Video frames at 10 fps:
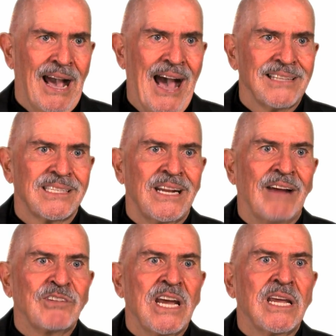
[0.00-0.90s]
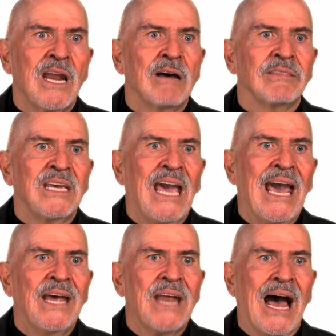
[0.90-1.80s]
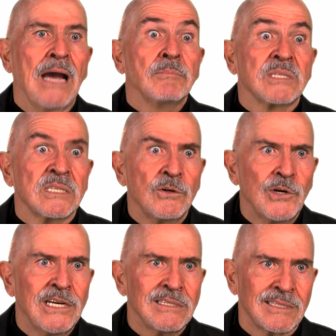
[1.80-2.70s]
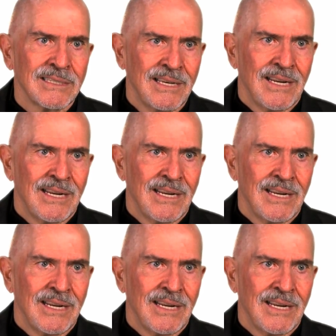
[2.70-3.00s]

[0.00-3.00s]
I said, I've taken out the ad. I'm serious.